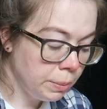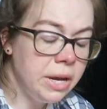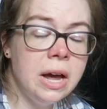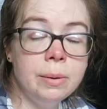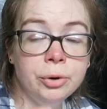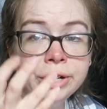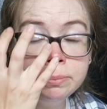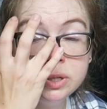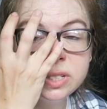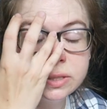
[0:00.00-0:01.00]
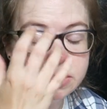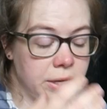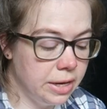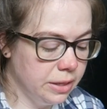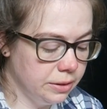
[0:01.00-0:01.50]
But yeah, I'm reading books
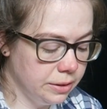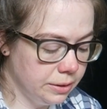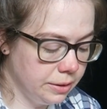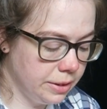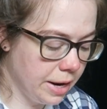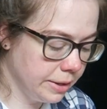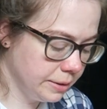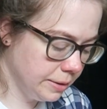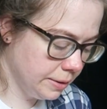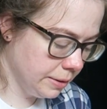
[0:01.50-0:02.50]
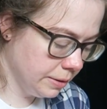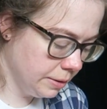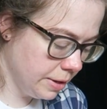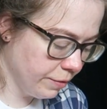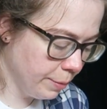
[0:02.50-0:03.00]
and that's
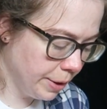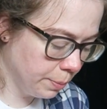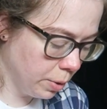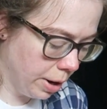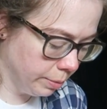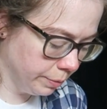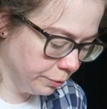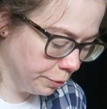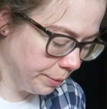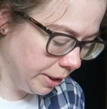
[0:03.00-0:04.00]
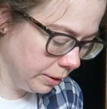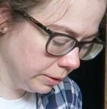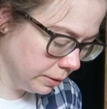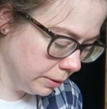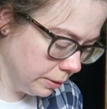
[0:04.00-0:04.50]
never been a problem for
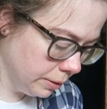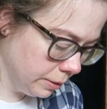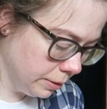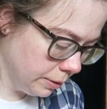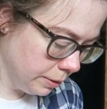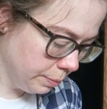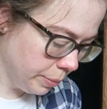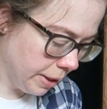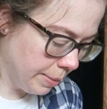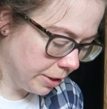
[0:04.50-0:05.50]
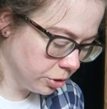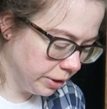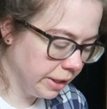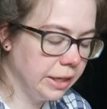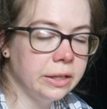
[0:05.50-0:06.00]
me. But I'm
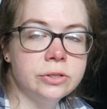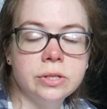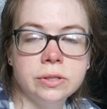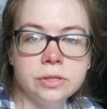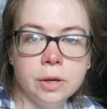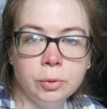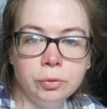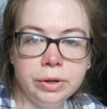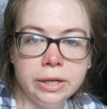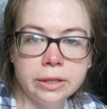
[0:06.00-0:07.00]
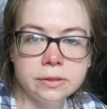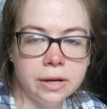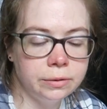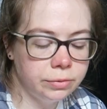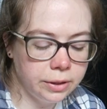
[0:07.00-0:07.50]
actually getting into the summer reading
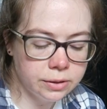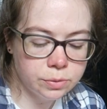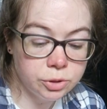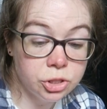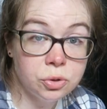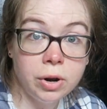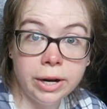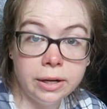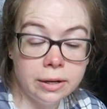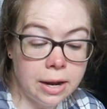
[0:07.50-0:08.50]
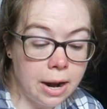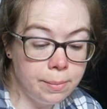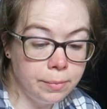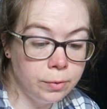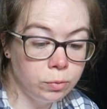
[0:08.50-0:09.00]
side of things, which is great. And
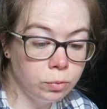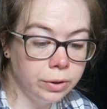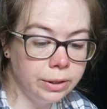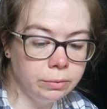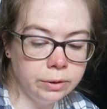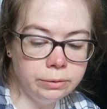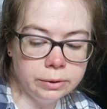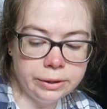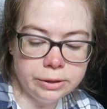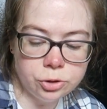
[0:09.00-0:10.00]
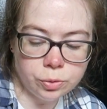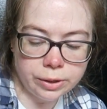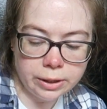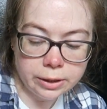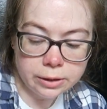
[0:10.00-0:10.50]
I'm really, really, really
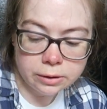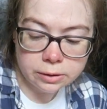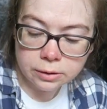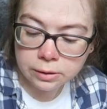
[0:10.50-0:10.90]
enjoying it.